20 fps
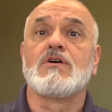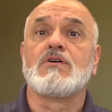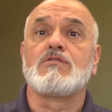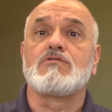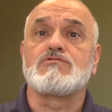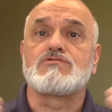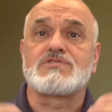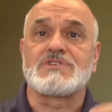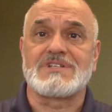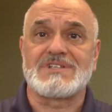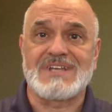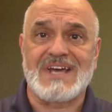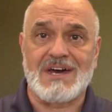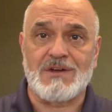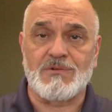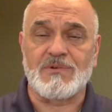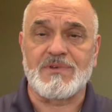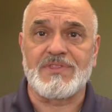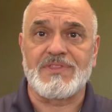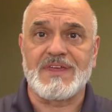you sit
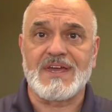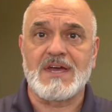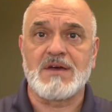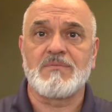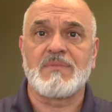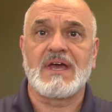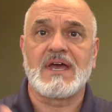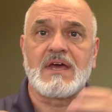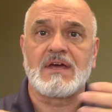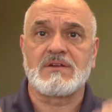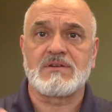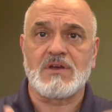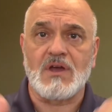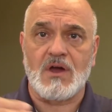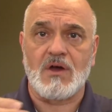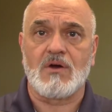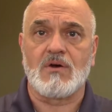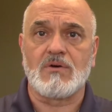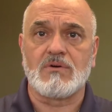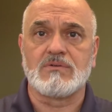down with them and
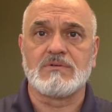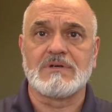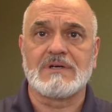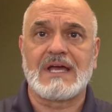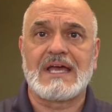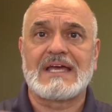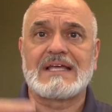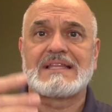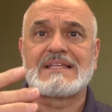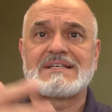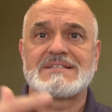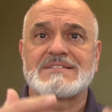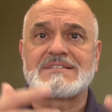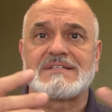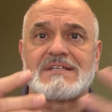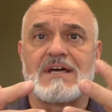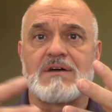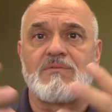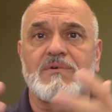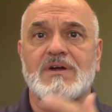go, hey,
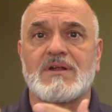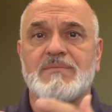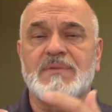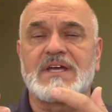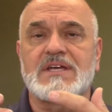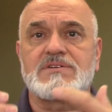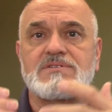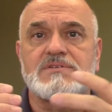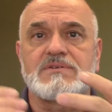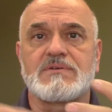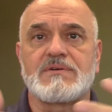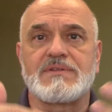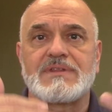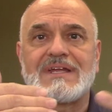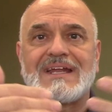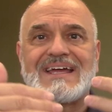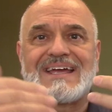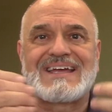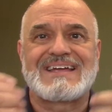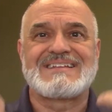listen, I want to make sure
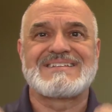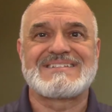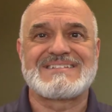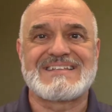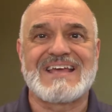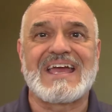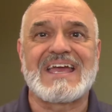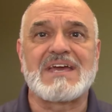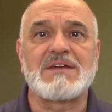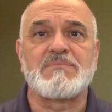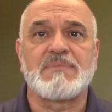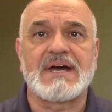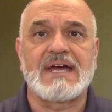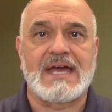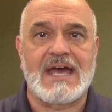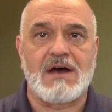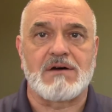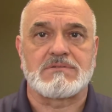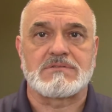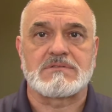that I can stay in my
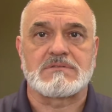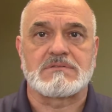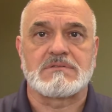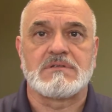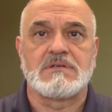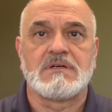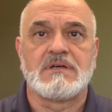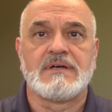house.